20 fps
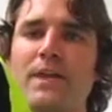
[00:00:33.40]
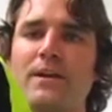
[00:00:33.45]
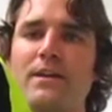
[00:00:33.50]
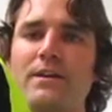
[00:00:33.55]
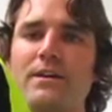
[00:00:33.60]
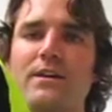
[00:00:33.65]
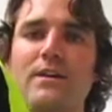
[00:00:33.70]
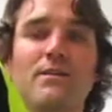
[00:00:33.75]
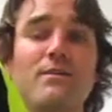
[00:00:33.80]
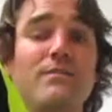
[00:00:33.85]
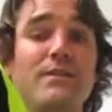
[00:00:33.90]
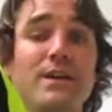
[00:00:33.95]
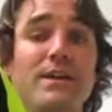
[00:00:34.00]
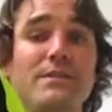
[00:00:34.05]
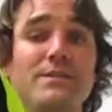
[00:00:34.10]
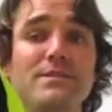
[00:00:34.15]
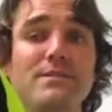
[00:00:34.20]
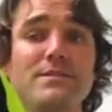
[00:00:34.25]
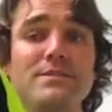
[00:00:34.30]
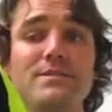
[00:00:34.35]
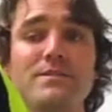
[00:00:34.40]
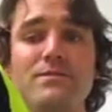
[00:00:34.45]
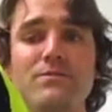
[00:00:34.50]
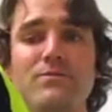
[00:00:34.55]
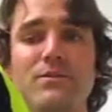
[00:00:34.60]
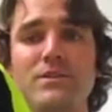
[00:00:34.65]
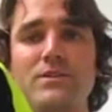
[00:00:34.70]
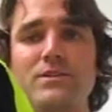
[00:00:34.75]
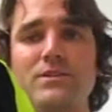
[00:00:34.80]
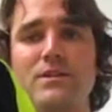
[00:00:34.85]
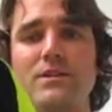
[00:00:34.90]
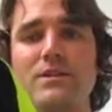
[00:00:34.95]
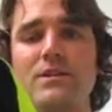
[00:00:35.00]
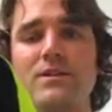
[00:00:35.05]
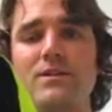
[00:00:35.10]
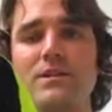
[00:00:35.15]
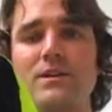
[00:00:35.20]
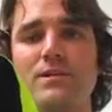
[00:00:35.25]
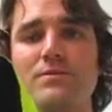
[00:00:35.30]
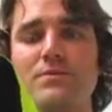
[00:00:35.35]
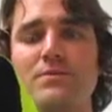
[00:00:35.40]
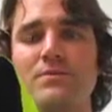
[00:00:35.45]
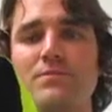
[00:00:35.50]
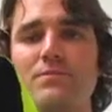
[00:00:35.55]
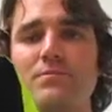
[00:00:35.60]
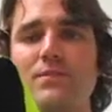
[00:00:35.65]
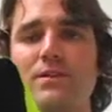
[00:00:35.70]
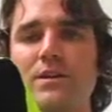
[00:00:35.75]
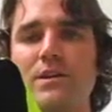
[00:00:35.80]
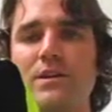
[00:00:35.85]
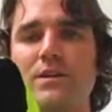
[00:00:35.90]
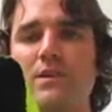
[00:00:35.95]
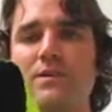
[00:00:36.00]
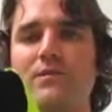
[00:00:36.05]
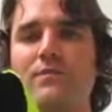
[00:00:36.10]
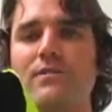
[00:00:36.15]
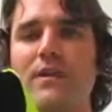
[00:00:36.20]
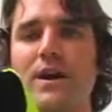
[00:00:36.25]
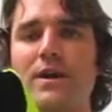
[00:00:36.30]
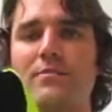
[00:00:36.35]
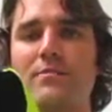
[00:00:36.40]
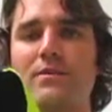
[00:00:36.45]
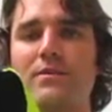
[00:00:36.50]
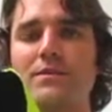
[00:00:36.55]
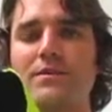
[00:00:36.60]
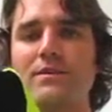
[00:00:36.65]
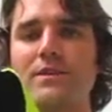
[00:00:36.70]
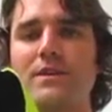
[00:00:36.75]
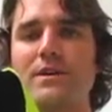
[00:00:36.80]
color fastness, which keeps the color vibrant